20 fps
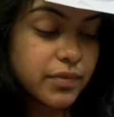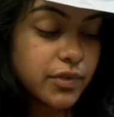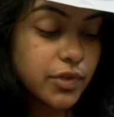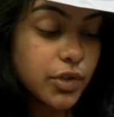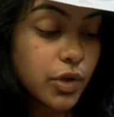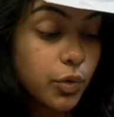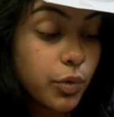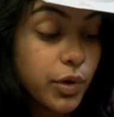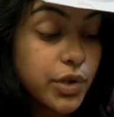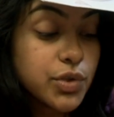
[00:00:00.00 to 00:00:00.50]

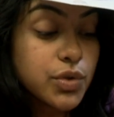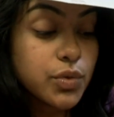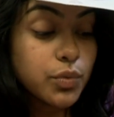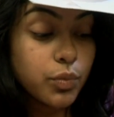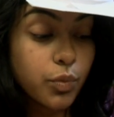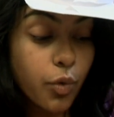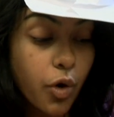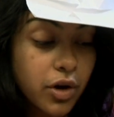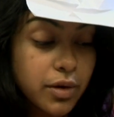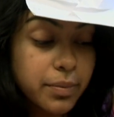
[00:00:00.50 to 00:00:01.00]
You're going to
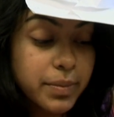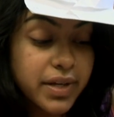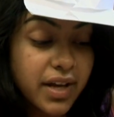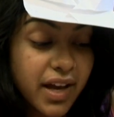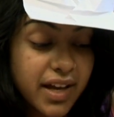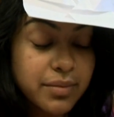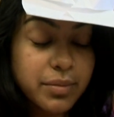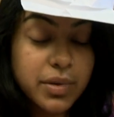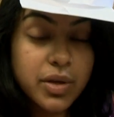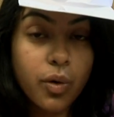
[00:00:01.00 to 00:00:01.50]
walk
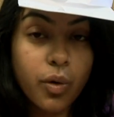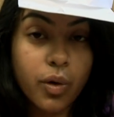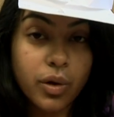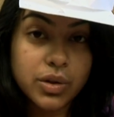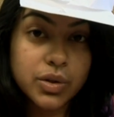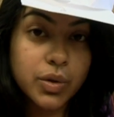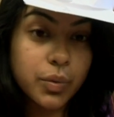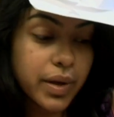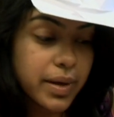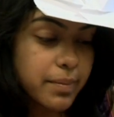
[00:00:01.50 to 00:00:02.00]
behind me
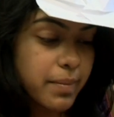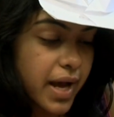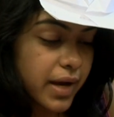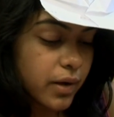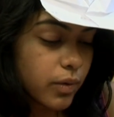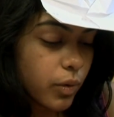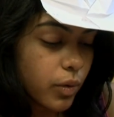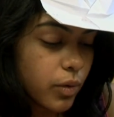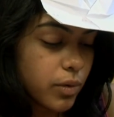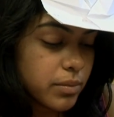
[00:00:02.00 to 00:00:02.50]
all the way
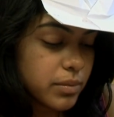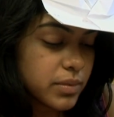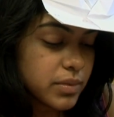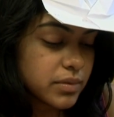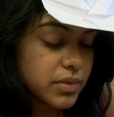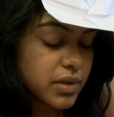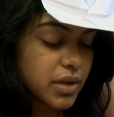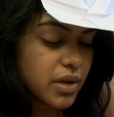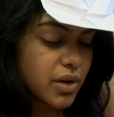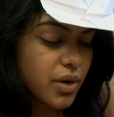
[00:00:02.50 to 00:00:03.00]
back home?
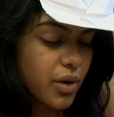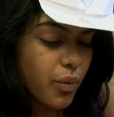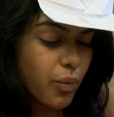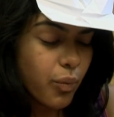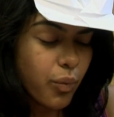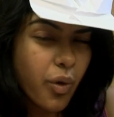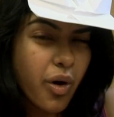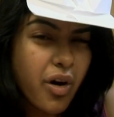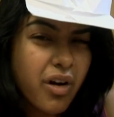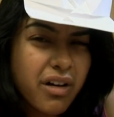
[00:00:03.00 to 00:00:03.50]

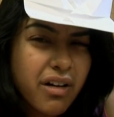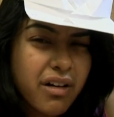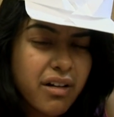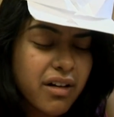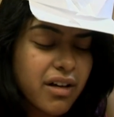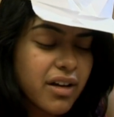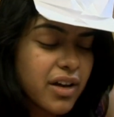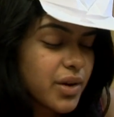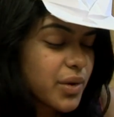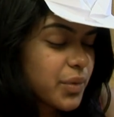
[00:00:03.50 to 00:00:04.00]
Walk?
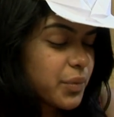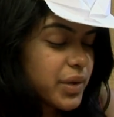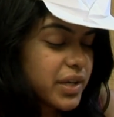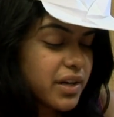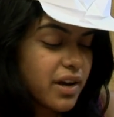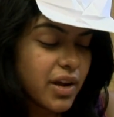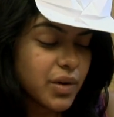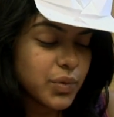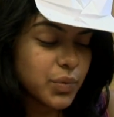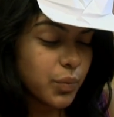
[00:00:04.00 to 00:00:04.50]
We
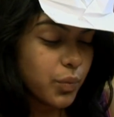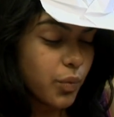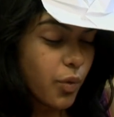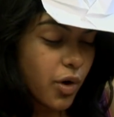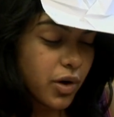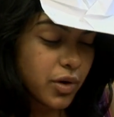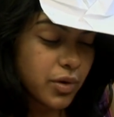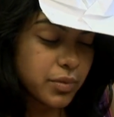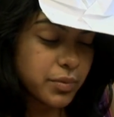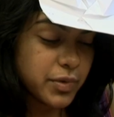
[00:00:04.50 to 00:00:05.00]
can't
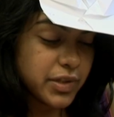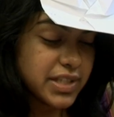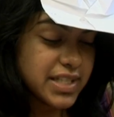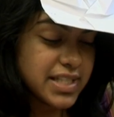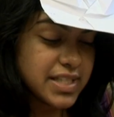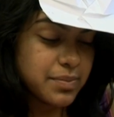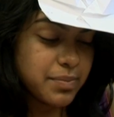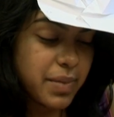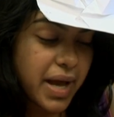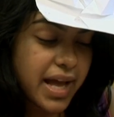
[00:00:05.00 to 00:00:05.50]
walk with
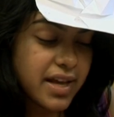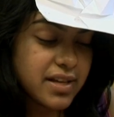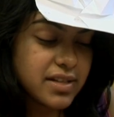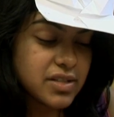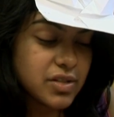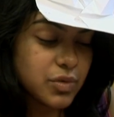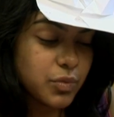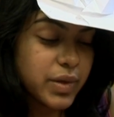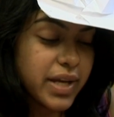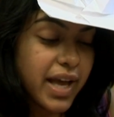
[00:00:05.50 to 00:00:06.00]
these
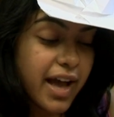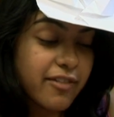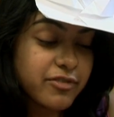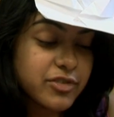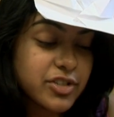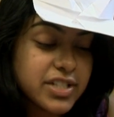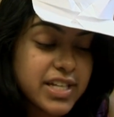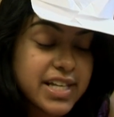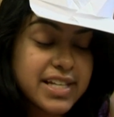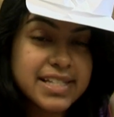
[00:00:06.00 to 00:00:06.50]
bags. We have
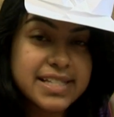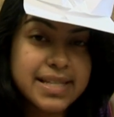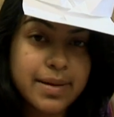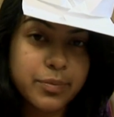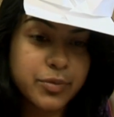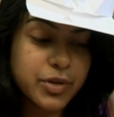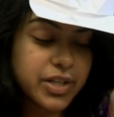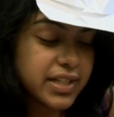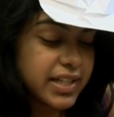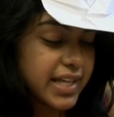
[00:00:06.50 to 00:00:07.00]
to take
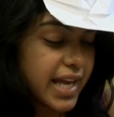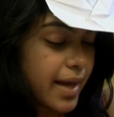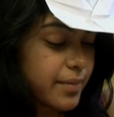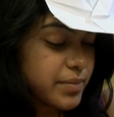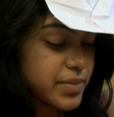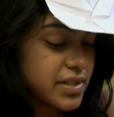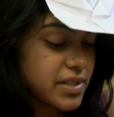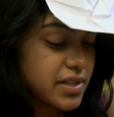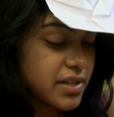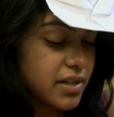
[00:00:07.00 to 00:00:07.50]
separate
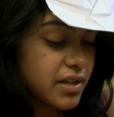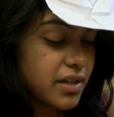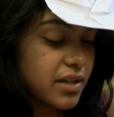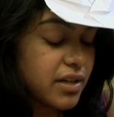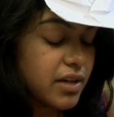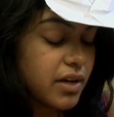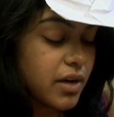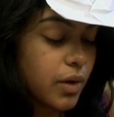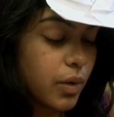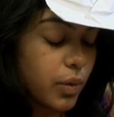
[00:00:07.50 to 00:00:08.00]
cabs.
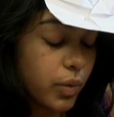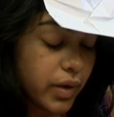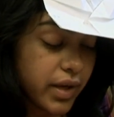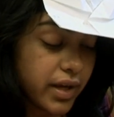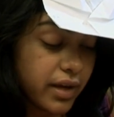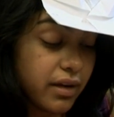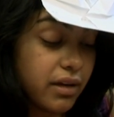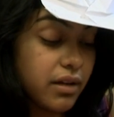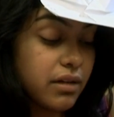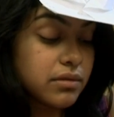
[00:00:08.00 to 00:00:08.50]

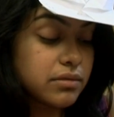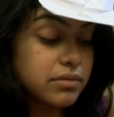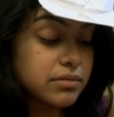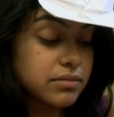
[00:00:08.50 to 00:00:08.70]
Okay.